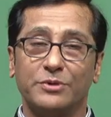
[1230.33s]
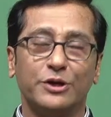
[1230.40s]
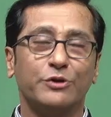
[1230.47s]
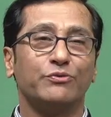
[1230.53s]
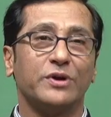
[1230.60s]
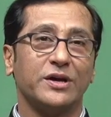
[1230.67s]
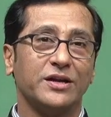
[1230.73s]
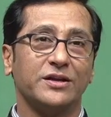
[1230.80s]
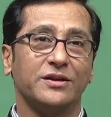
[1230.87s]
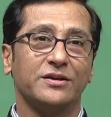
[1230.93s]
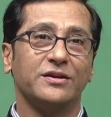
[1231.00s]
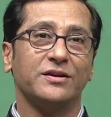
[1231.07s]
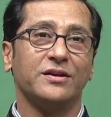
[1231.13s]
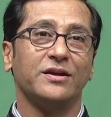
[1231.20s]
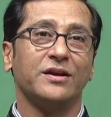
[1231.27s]
may
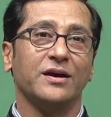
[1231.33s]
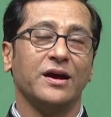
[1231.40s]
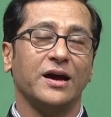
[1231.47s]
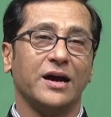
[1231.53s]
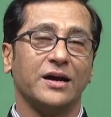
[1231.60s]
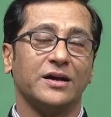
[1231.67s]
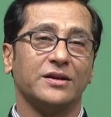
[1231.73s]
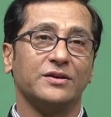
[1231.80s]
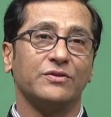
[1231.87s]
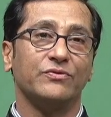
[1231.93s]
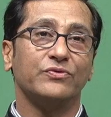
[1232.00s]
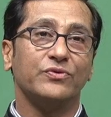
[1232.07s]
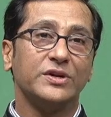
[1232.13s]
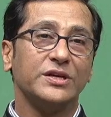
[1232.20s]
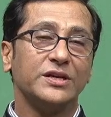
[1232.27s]
vary and
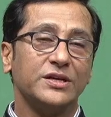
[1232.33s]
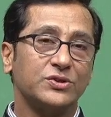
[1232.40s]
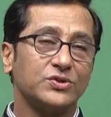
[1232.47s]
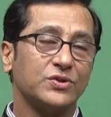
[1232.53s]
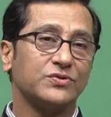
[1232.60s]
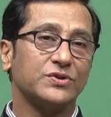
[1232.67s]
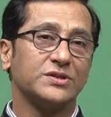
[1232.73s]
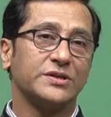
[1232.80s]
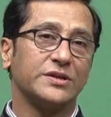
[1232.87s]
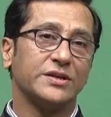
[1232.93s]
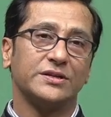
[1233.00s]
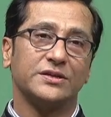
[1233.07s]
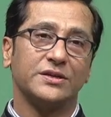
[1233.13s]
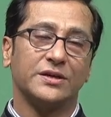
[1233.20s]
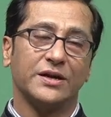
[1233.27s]
very
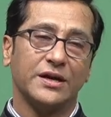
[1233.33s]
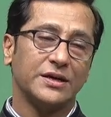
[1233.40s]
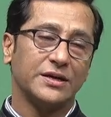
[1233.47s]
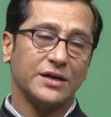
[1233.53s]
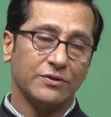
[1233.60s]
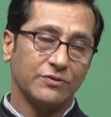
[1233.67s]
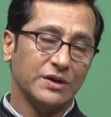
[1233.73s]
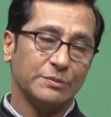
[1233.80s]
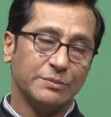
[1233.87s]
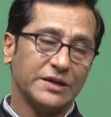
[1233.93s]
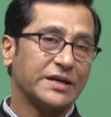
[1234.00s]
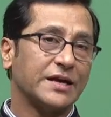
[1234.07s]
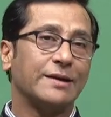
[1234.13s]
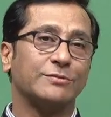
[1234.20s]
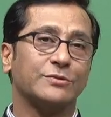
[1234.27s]
sophisticated data will
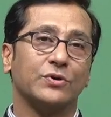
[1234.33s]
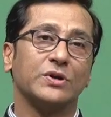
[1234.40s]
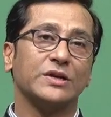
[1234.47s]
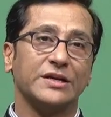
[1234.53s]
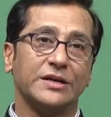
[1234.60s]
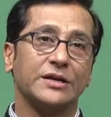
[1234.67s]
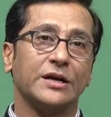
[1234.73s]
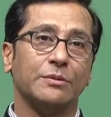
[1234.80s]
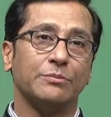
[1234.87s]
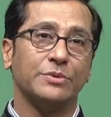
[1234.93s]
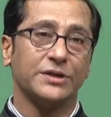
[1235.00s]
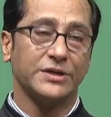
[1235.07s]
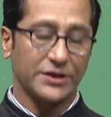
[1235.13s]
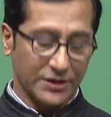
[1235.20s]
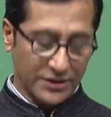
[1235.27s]
be kept only in
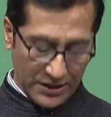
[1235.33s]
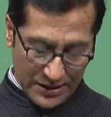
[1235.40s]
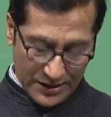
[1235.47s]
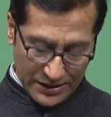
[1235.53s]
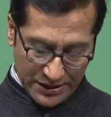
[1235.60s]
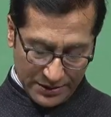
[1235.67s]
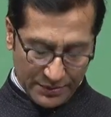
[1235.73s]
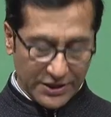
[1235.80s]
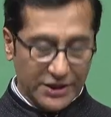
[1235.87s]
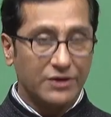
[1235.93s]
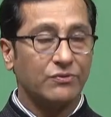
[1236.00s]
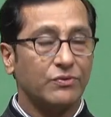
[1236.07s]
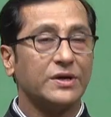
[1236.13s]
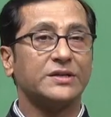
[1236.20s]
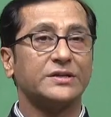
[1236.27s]
company. Let me
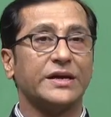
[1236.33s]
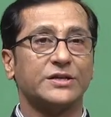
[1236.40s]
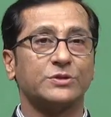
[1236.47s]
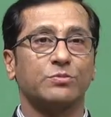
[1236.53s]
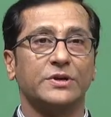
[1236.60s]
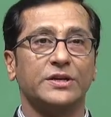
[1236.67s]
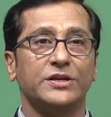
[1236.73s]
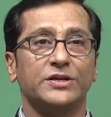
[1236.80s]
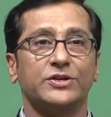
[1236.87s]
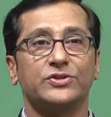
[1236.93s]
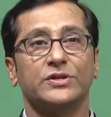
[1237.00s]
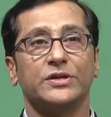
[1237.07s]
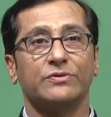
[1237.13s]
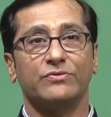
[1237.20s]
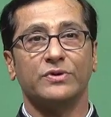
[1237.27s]
give one
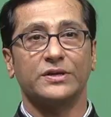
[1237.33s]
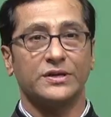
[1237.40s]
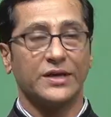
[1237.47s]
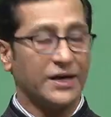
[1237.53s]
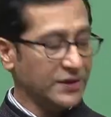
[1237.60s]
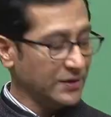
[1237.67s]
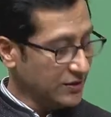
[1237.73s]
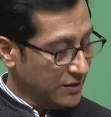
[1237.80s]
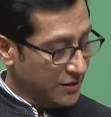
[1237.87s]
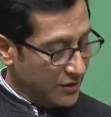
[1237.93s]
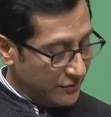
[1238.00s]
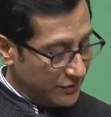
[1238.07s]
explanation for that.